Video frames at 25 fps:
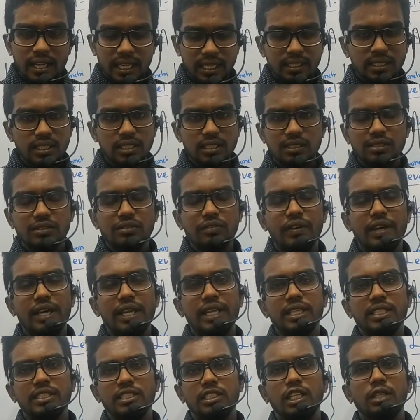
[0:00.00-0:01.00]
Like this,
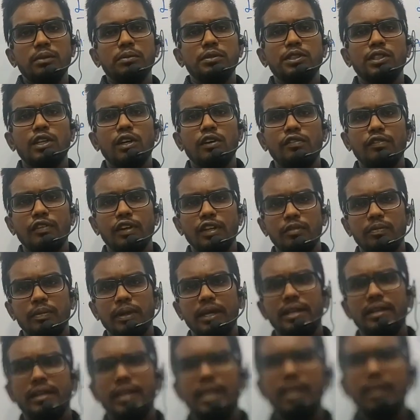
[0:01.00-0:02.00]
various types of
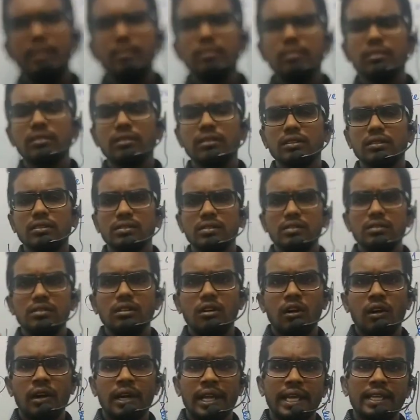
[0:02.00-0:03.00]
respiratory
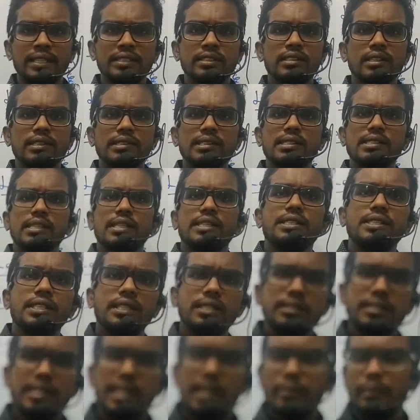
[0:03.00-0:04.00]
organs or
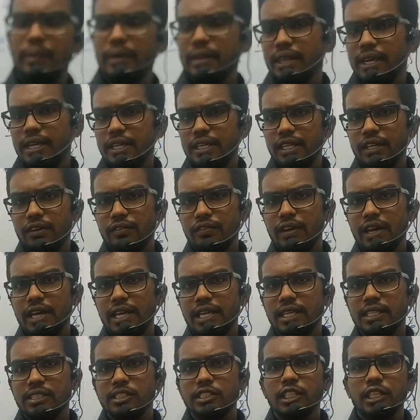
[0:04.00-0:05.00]
structures are present in
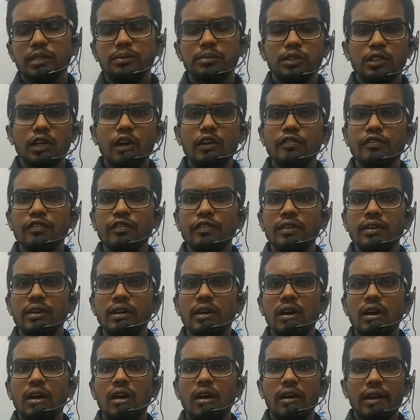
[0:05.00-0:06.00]
various types of
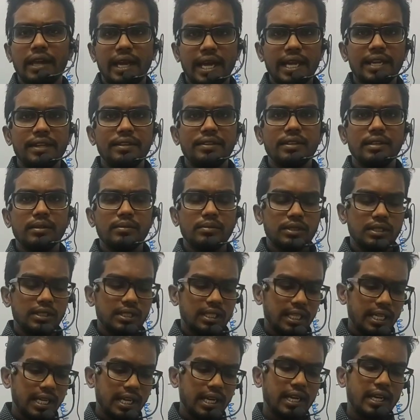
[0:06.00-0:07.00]
organisms.
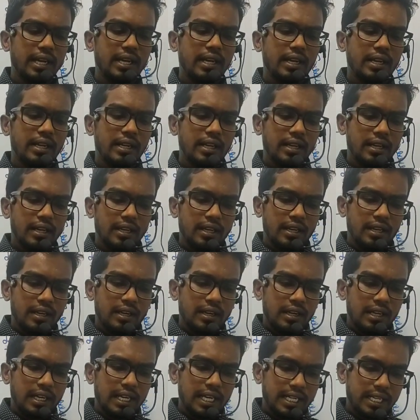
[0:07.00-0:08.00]
Here,
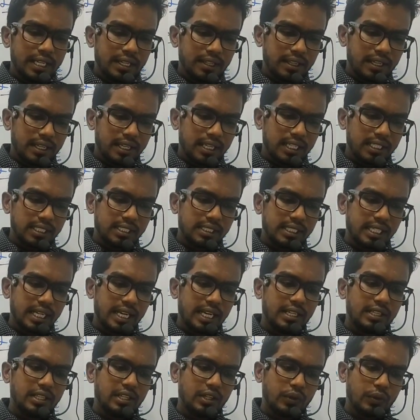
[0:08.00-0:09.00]
let us
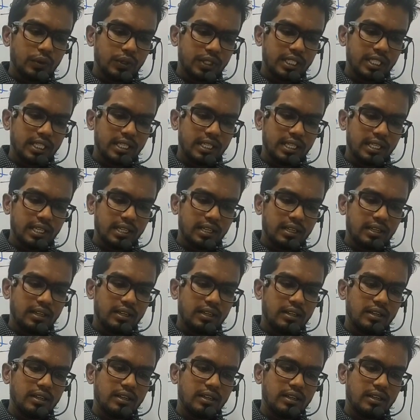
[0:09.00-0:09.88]
understand the question here.